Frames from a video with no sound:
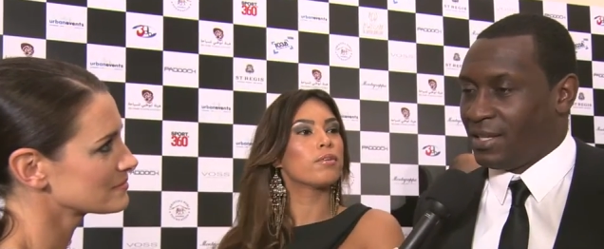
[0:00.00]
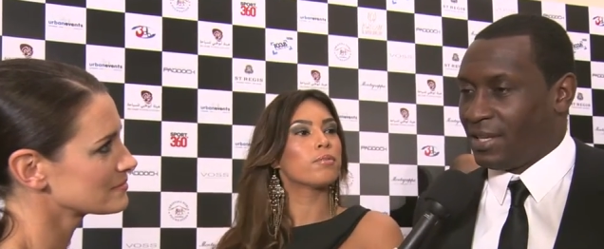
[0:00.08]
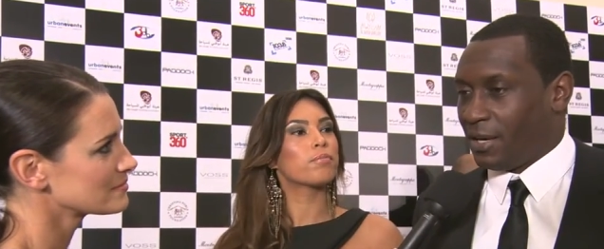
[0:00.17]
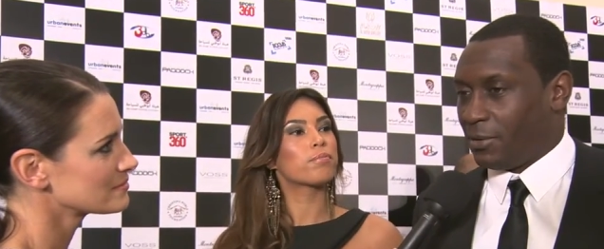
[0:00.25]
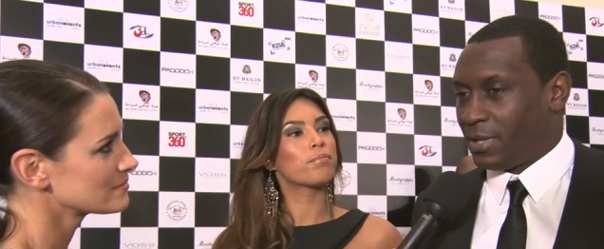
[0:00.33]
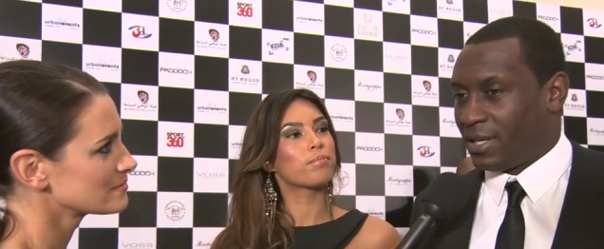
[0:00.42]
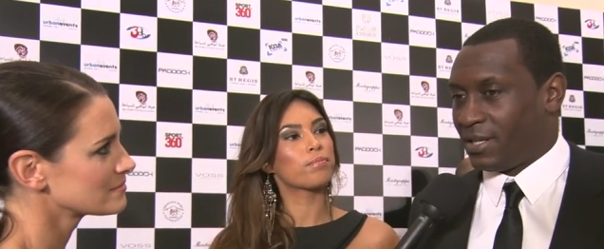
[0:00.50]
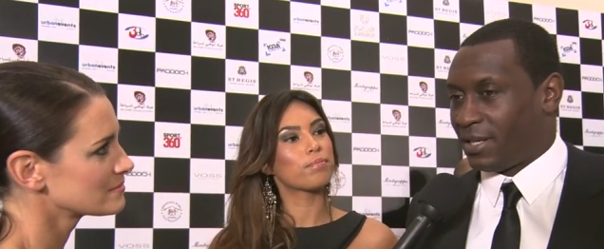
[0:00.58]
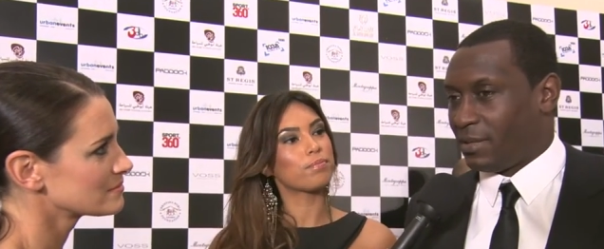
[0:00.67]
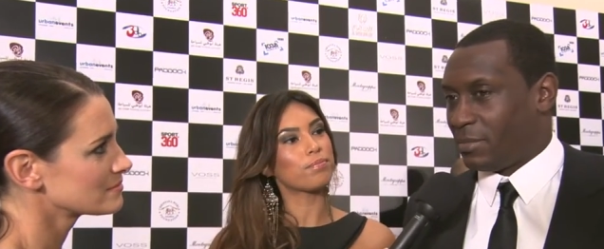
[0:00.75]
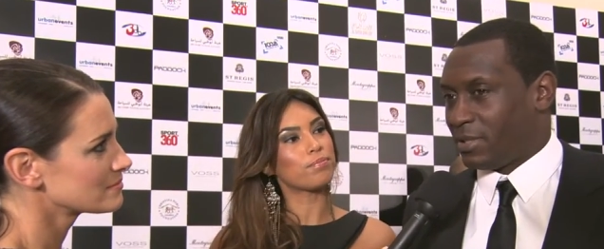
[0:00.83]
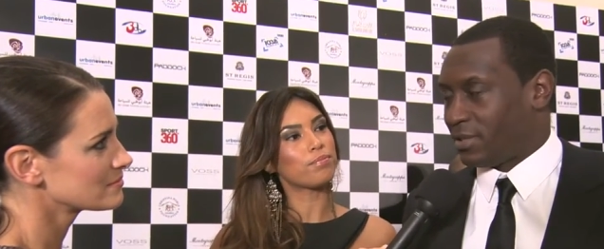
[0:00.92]
Speaker 1: get away, get a
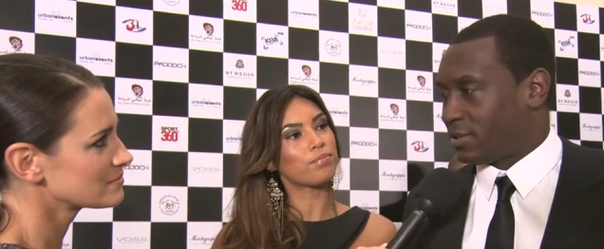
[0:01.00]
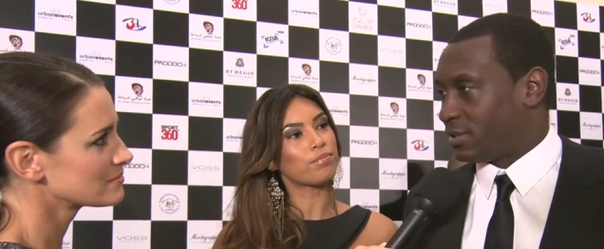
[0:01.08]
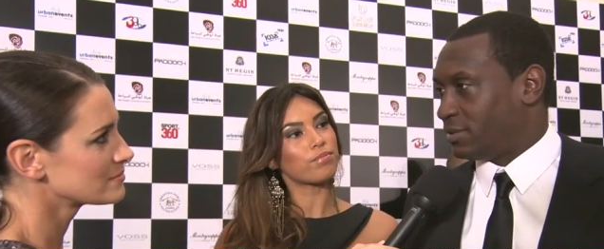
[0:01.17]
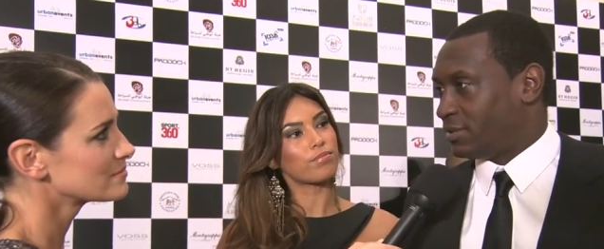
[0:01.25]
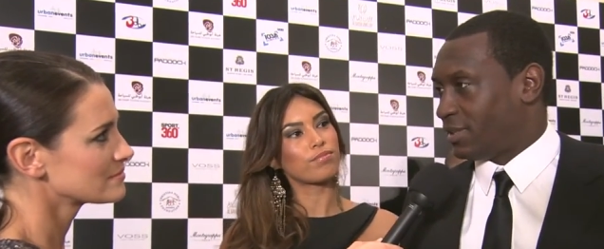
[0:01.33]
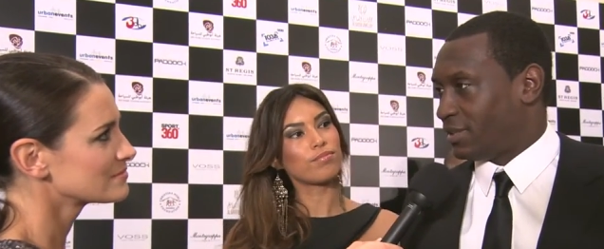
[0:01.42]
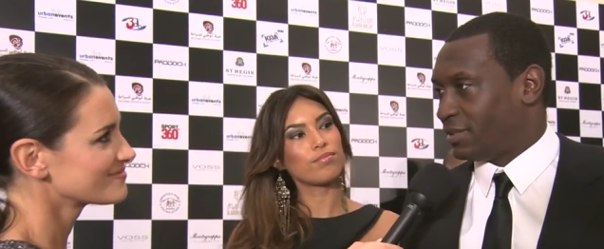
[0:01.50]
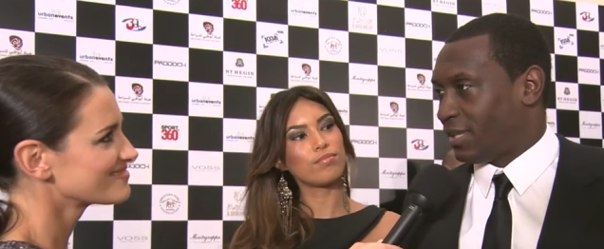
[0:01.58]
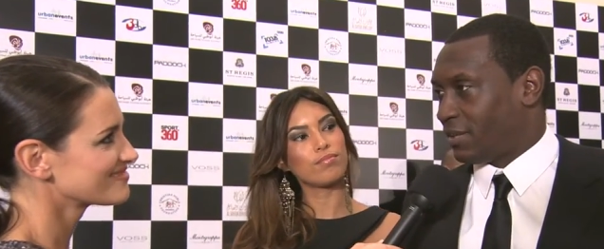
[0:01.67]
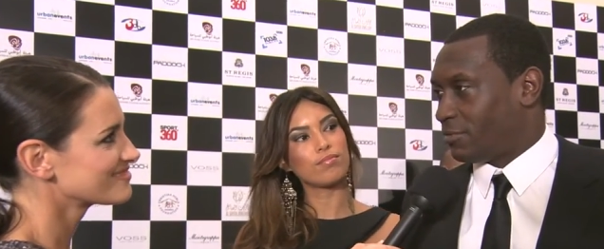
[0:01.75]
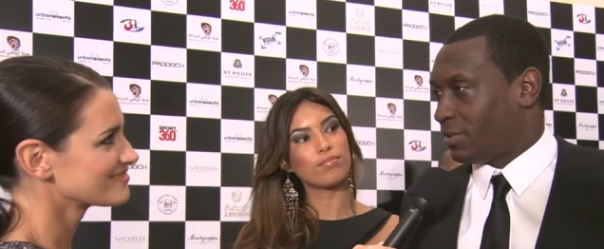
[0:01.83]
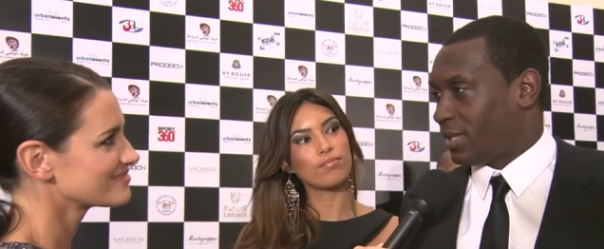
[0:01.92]
bit of sun and, and
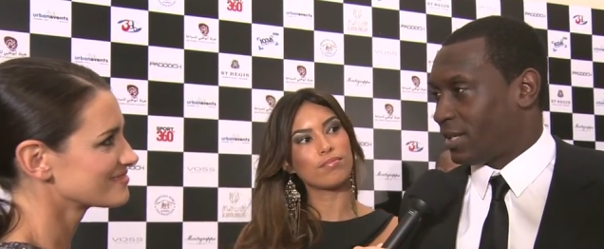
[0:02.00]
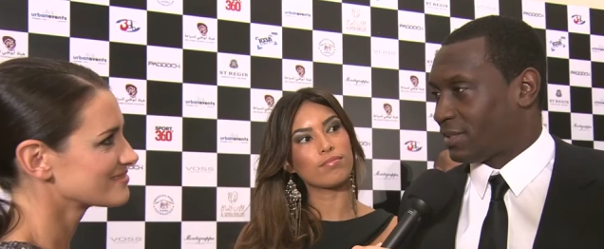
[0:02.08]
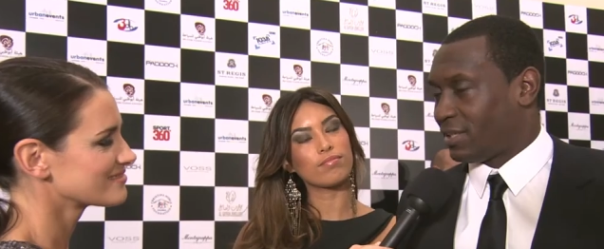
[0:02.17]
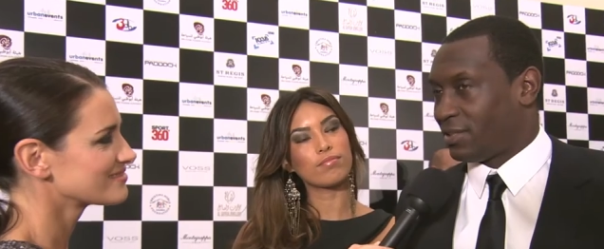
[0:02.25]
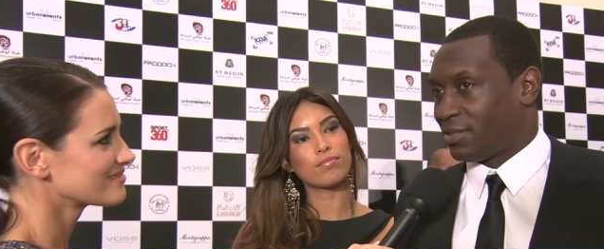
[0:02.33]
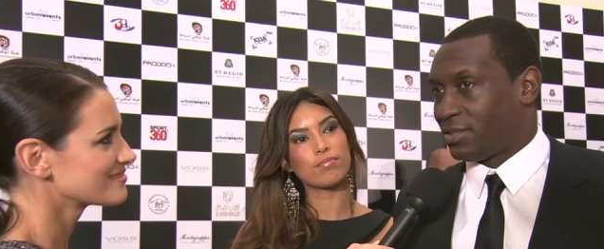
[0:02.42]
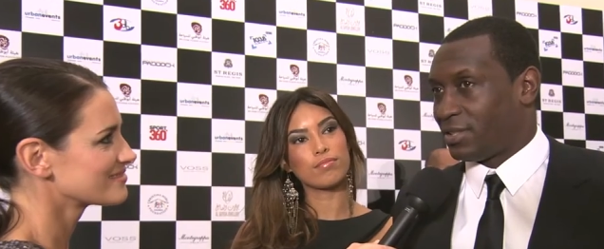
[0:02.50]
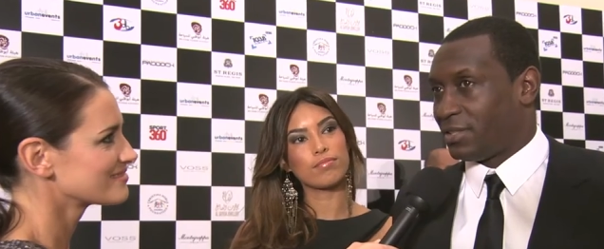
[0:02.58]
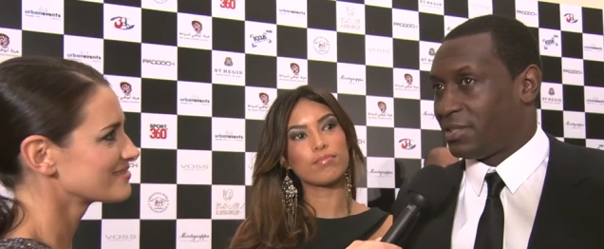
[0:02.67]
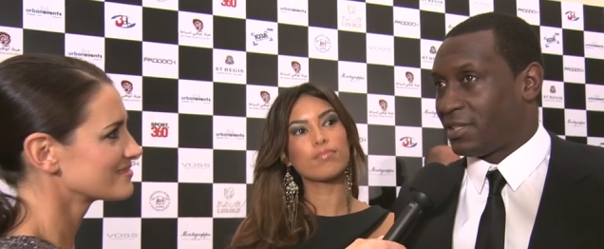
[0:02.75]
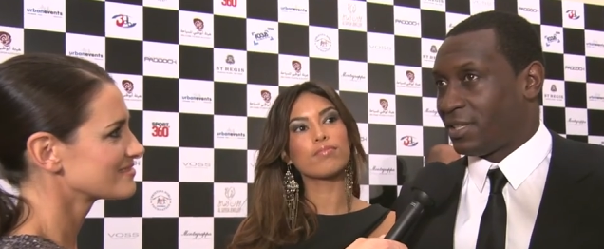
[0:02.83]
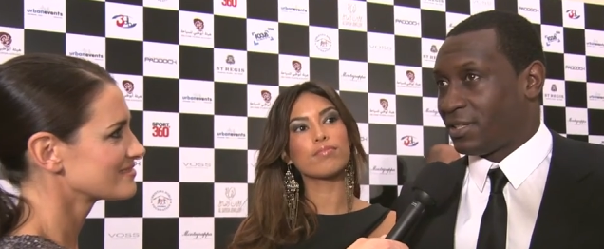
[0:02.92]
relaxation, and
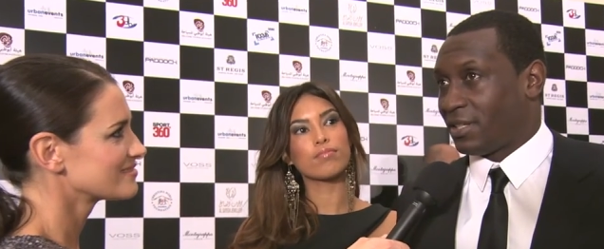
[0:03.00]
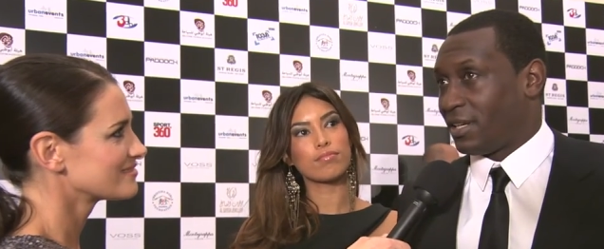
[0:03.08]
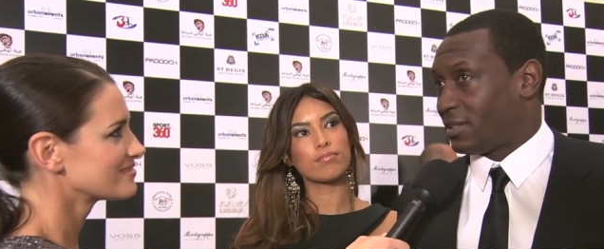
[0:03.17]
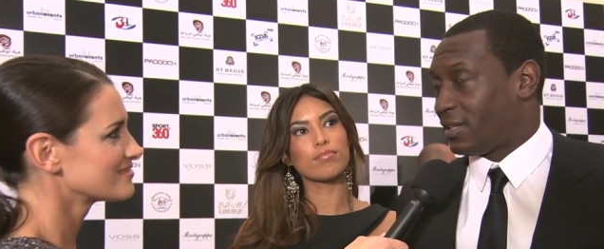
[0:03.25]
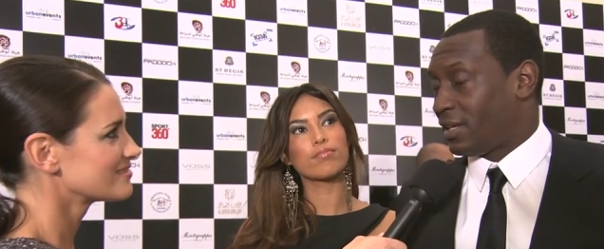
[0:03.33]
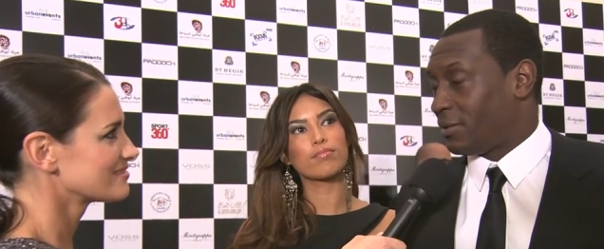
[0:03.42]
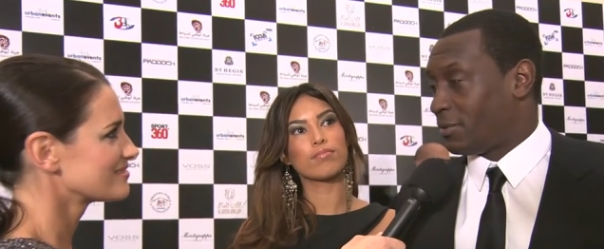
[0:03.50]
it's nice to get